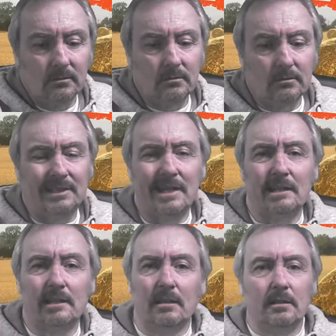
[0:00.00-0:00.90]

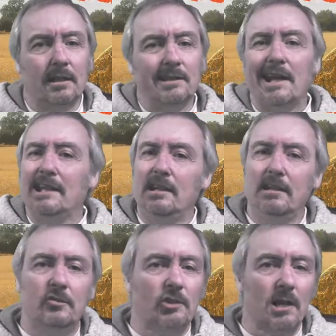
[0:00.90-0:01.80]
detecting in any
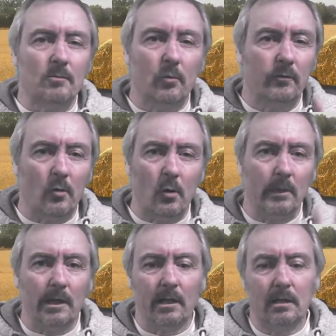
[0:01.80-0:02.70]
shape or form
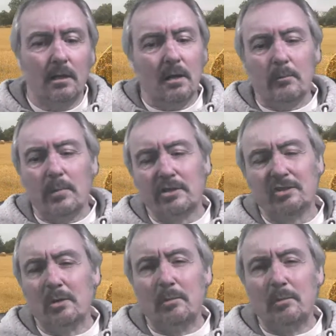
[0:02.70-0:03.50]
here, but it's not my